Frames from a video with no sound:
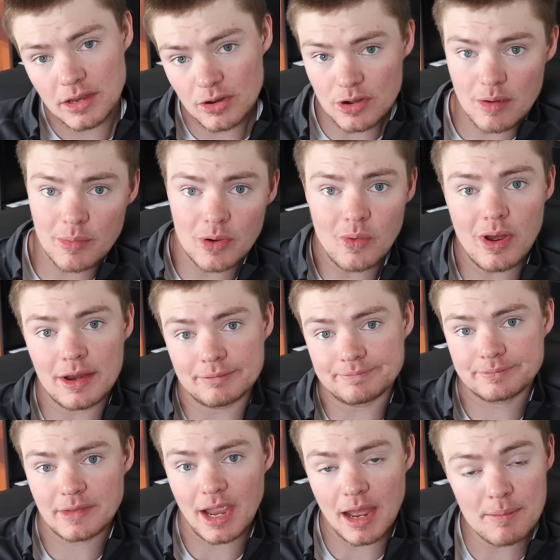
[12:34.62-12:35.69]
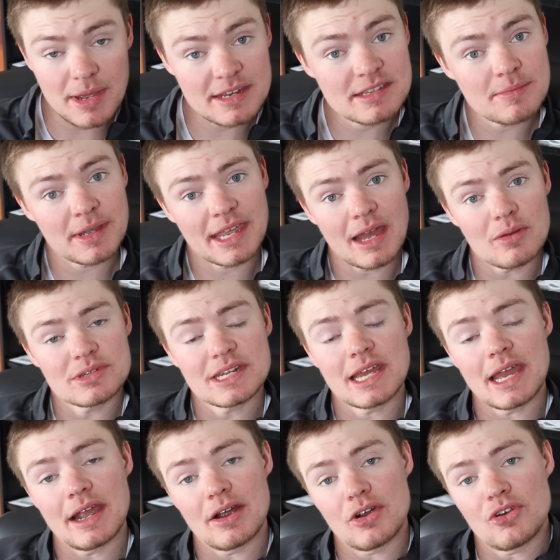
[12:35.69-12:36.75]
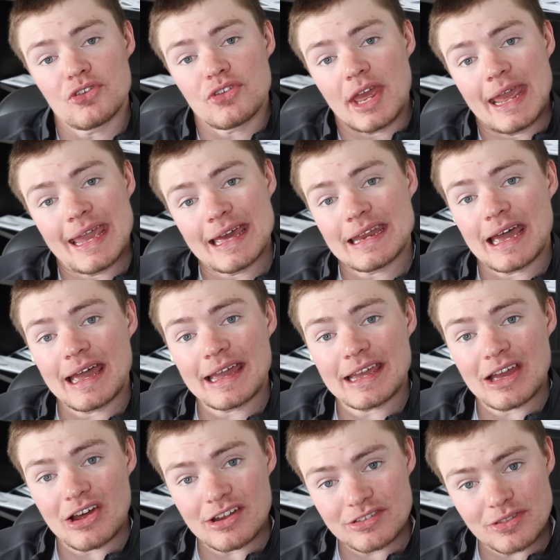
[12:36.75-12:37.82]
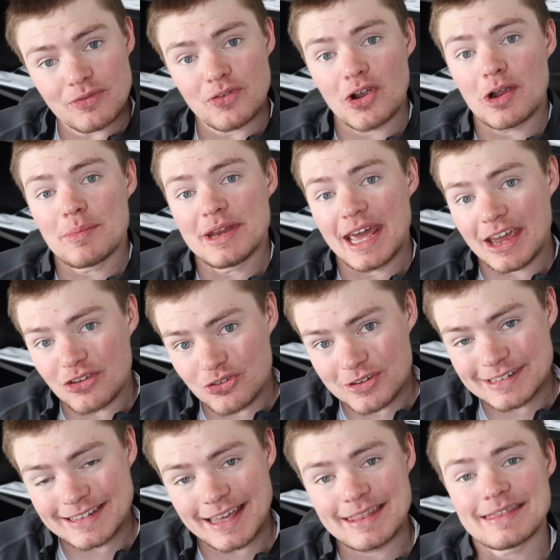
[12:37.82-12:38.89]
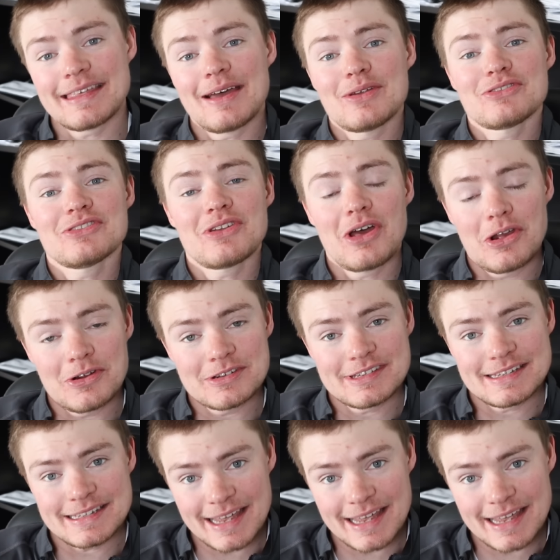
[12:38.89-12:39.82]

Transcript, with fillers: Year number one, I made some accounting errors and I cost the farm an extra $10,000 in